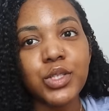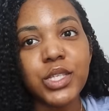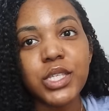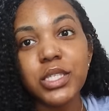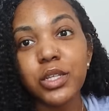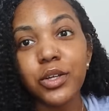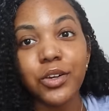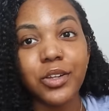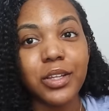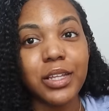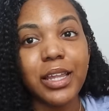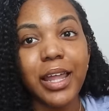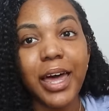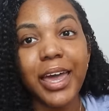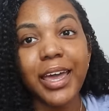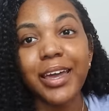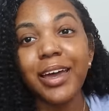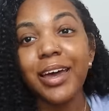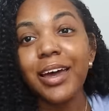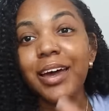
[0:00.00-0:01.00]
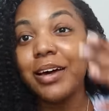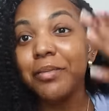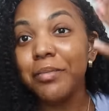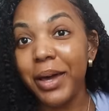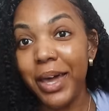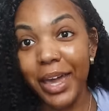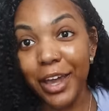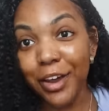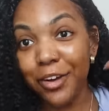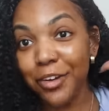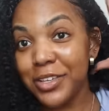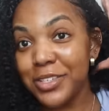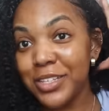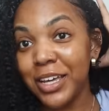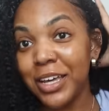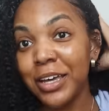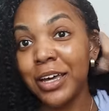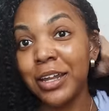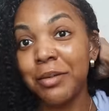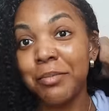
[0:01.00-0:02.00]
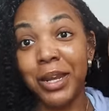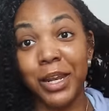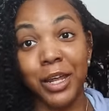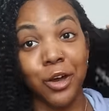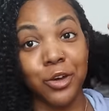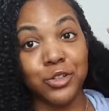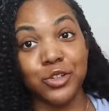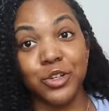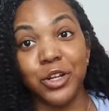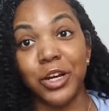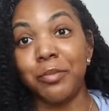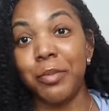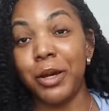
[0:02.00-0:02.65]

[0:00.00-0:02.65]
since literally like my hair is done, my nails are done,